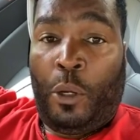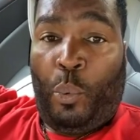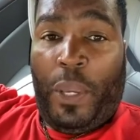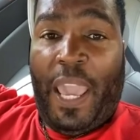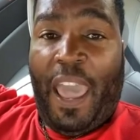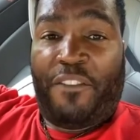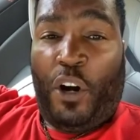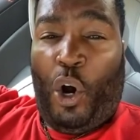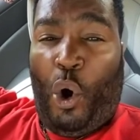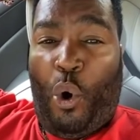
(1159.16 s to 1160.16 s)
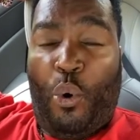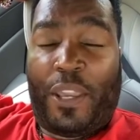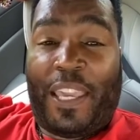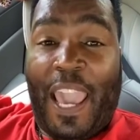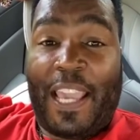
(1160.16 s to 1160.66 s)
We have a whole
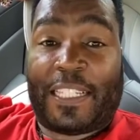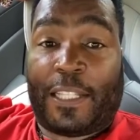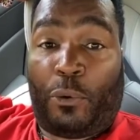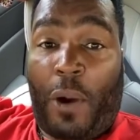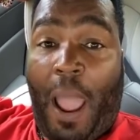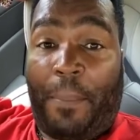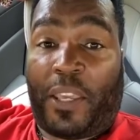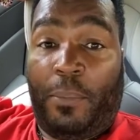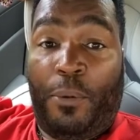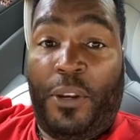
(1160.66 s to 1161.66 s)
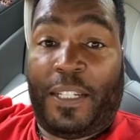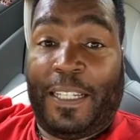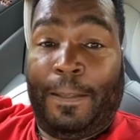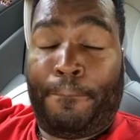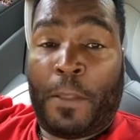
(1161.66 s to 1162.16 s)
gangster rap
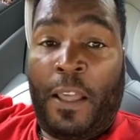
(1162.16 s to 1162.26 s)
community